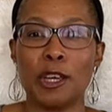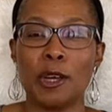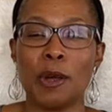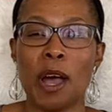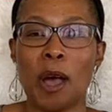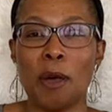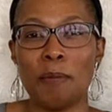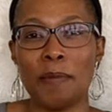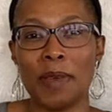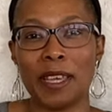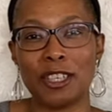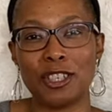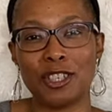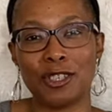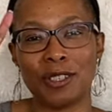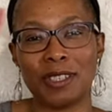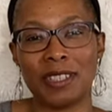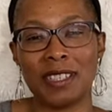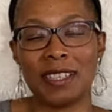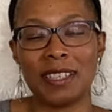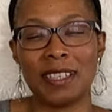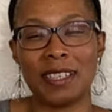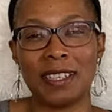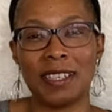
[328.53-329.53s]
I'll make sure
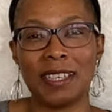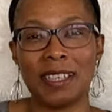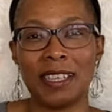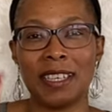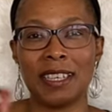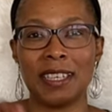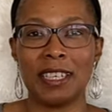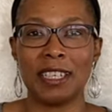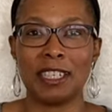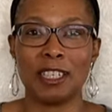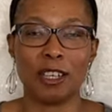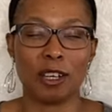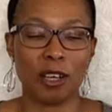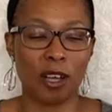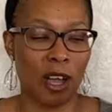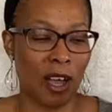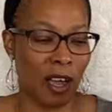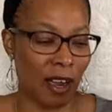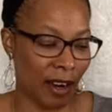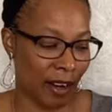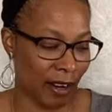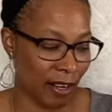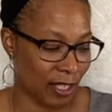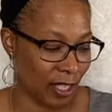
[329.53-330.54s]
to link it in the
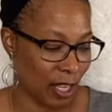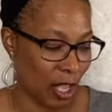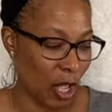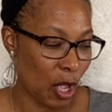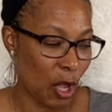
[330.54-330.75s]
cards,